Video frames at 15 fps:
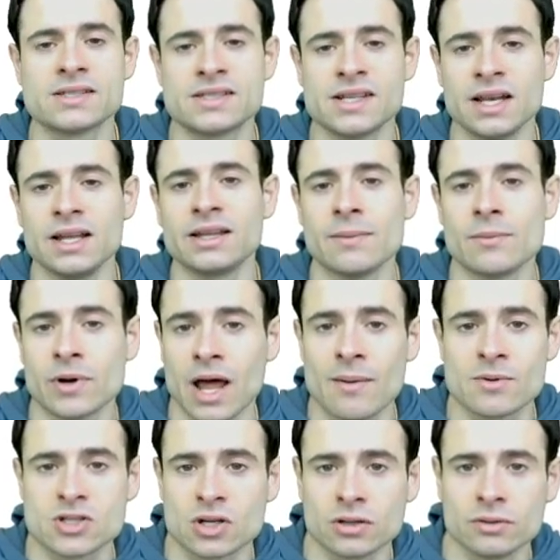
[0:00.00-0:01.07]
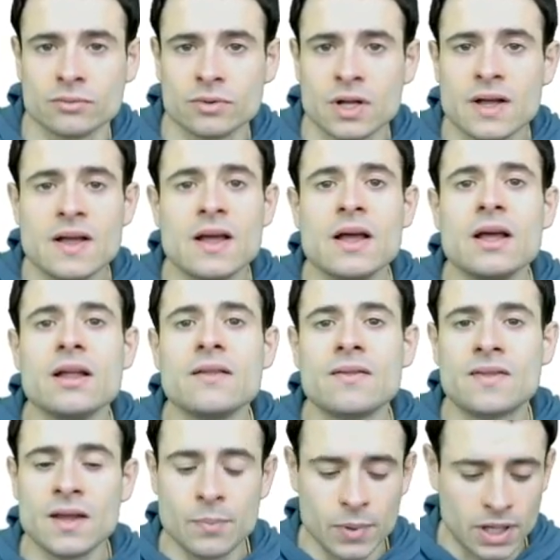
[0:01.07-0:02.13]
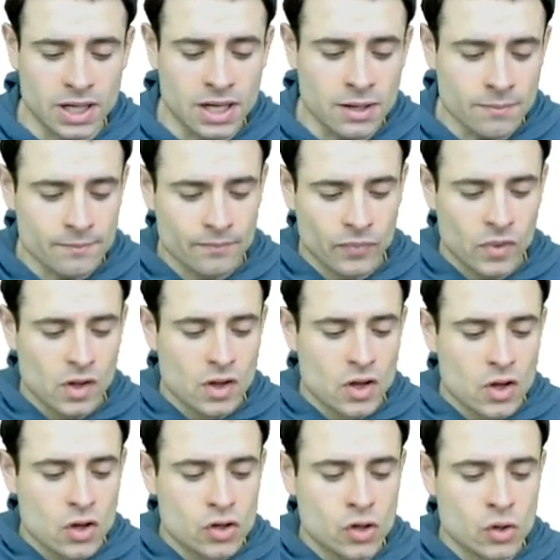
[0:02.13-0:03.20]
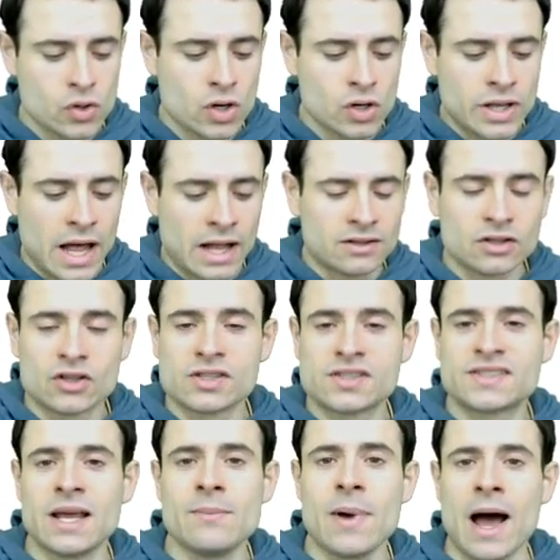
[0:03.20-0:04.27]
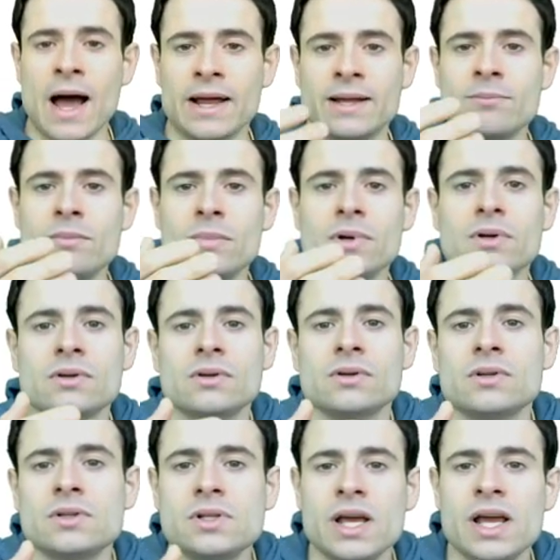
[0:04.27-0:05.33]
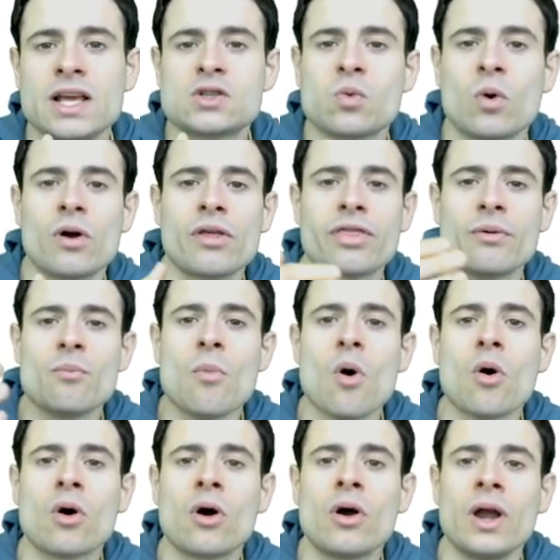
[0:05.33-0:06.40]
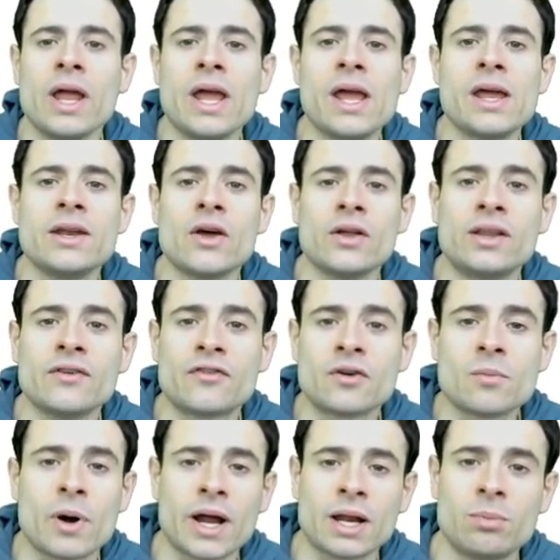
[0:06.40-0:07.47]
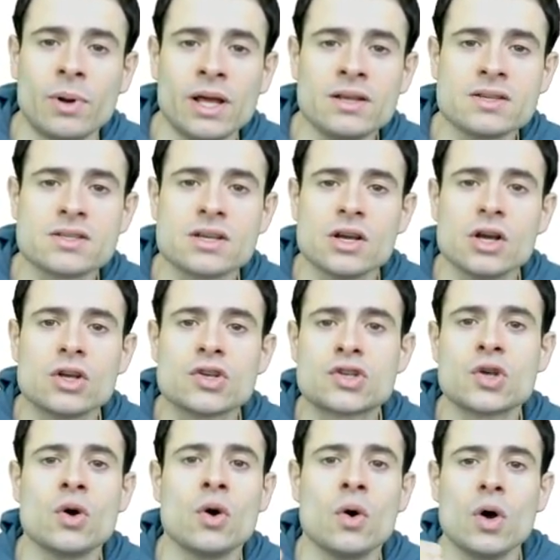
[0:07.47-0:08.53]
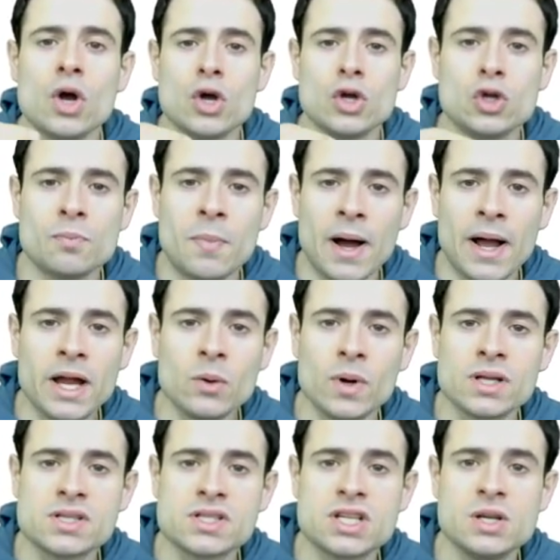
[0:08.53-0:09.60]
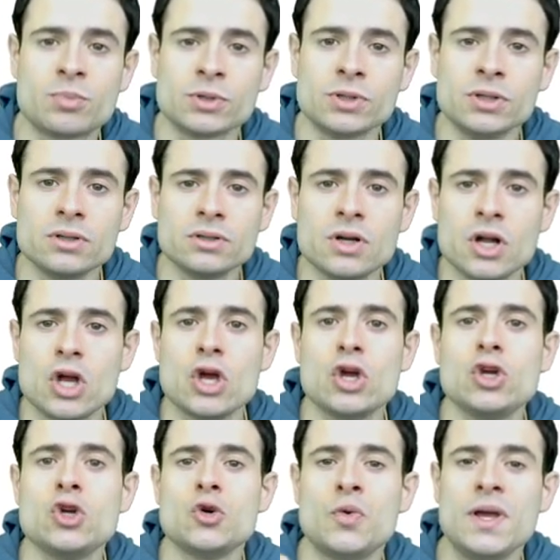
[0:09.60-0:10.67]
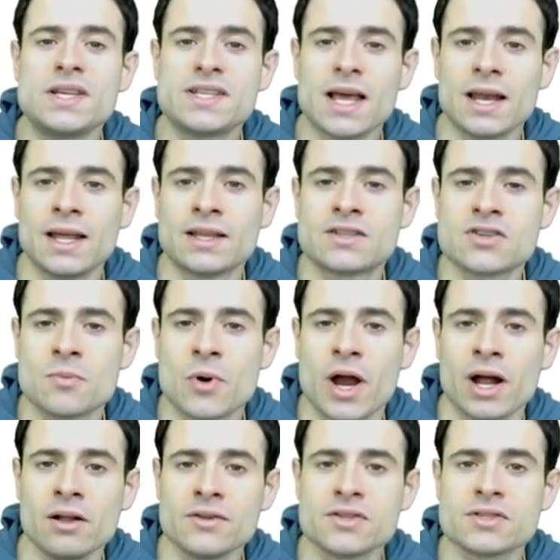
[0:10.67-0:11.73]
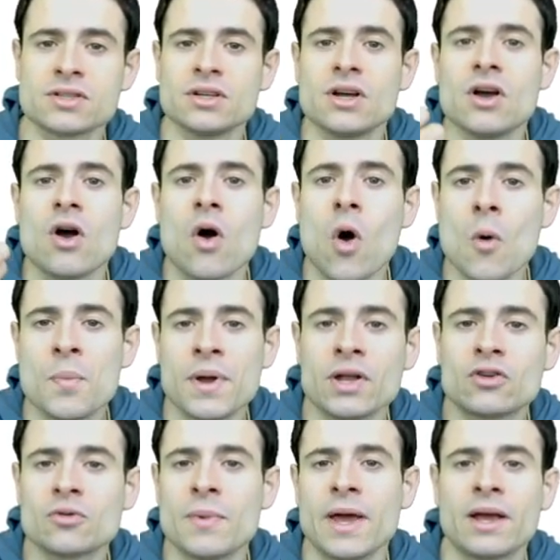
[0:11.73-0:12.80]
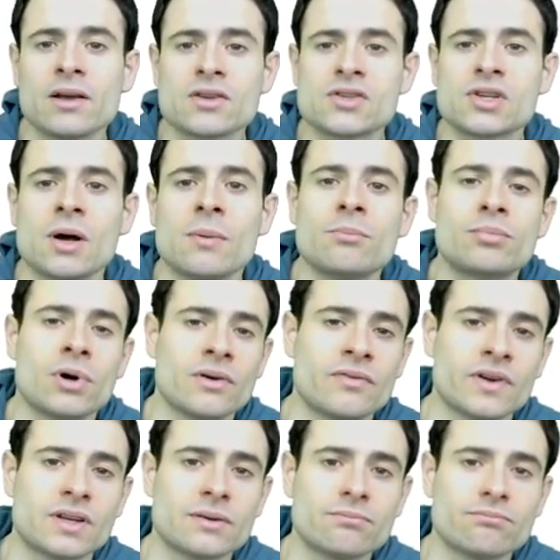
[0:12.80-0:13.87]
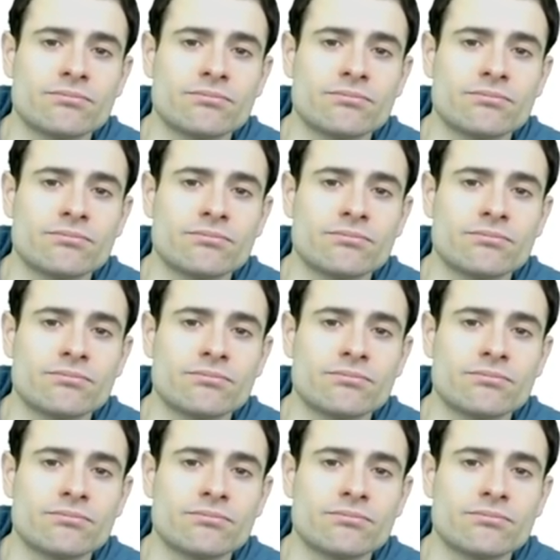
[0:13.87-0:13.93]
selling them on Amazon. Typically, you know that the same item is worth more in a different marketplace. So you buy it where it's cheaper, you resell it somewhere else, hoping to make some profit.